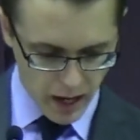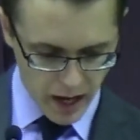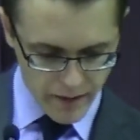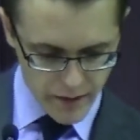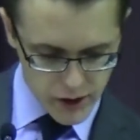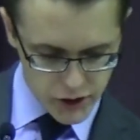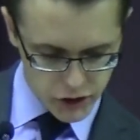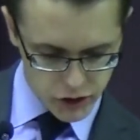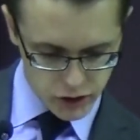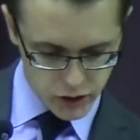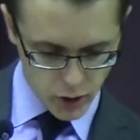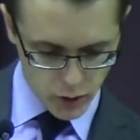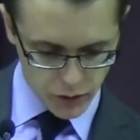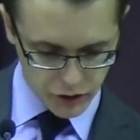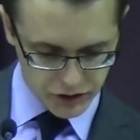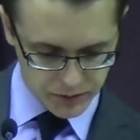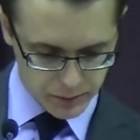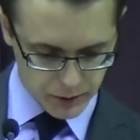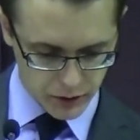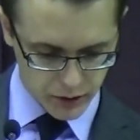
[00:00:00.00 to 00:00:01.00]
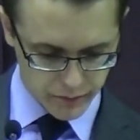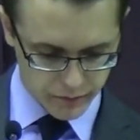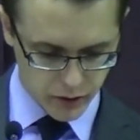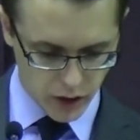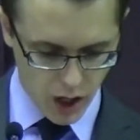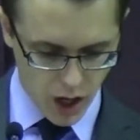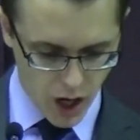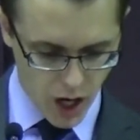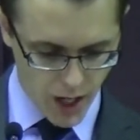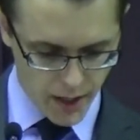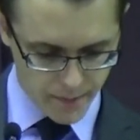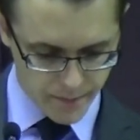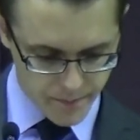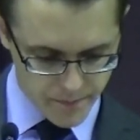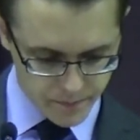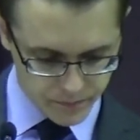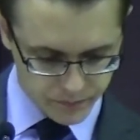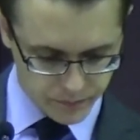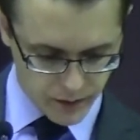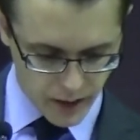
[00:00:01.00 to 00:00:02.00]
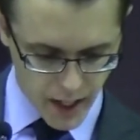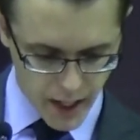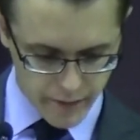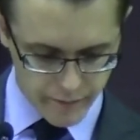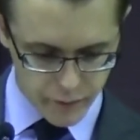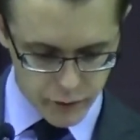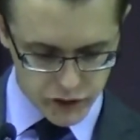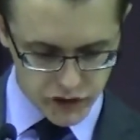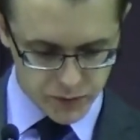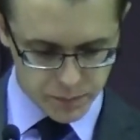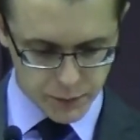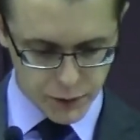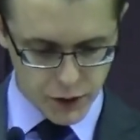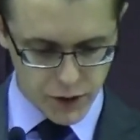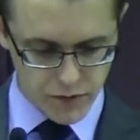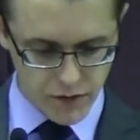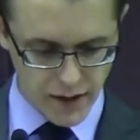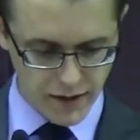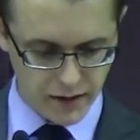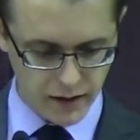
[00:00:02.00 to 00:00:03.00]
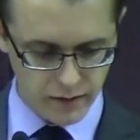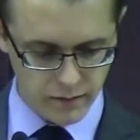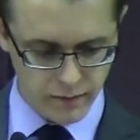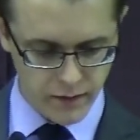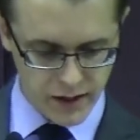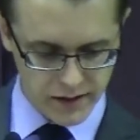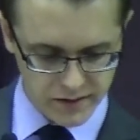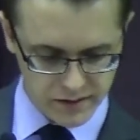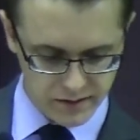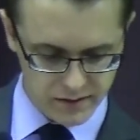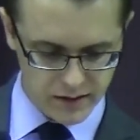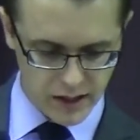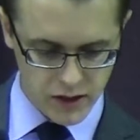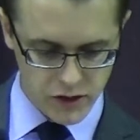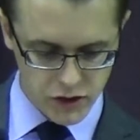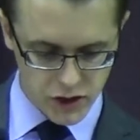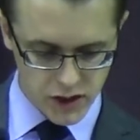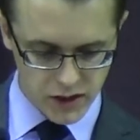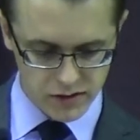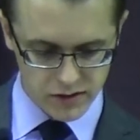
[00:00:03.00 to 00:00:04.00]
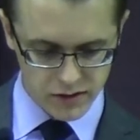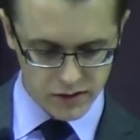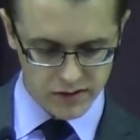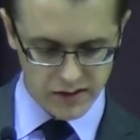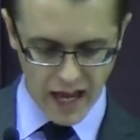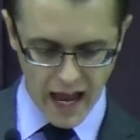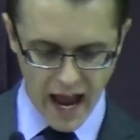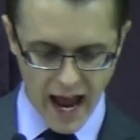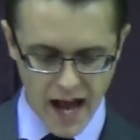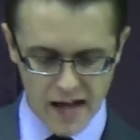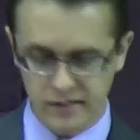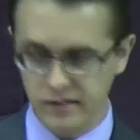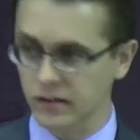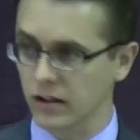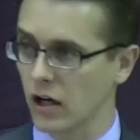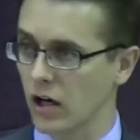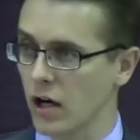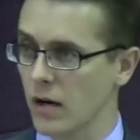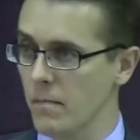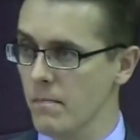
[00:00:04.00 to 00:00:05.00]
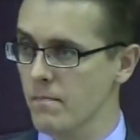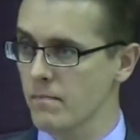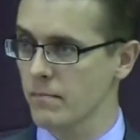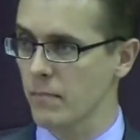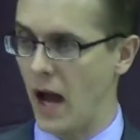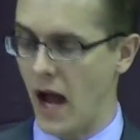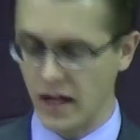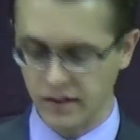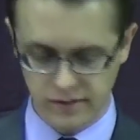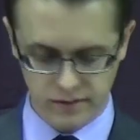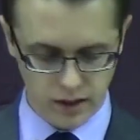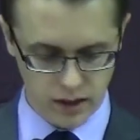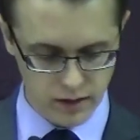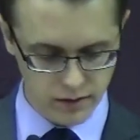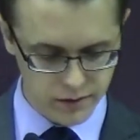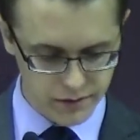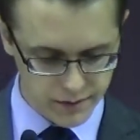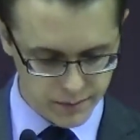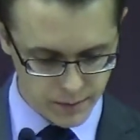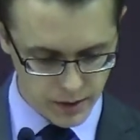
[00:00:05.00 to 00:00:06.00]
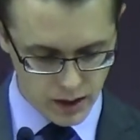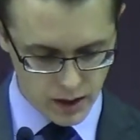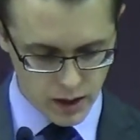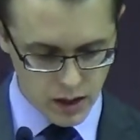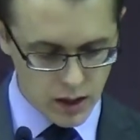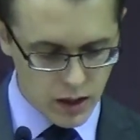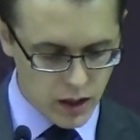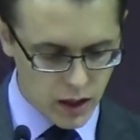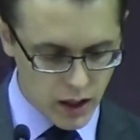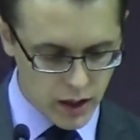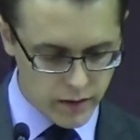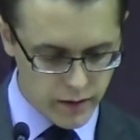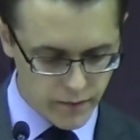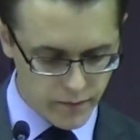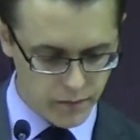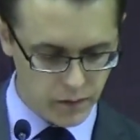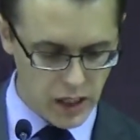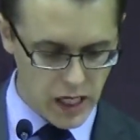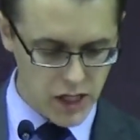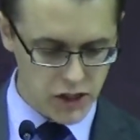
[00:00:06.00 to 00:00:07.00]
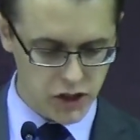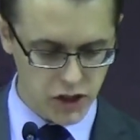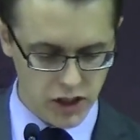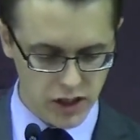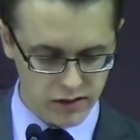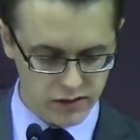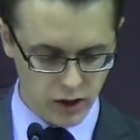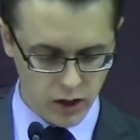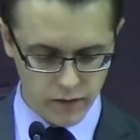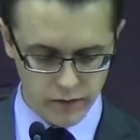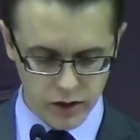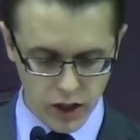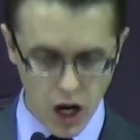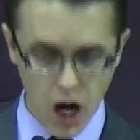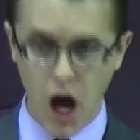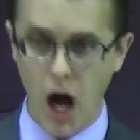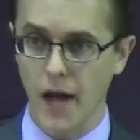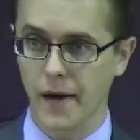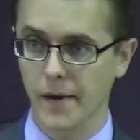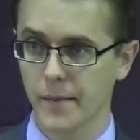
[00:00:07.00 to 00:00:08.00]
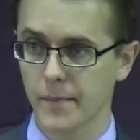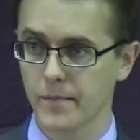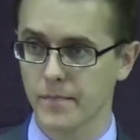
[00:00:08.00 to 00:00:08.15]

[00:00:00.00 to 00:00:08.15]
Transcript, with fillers: "By this you know the Spirit of God. Every spirit that confesses that Jesus has come," past tense, "in the flesh is of God."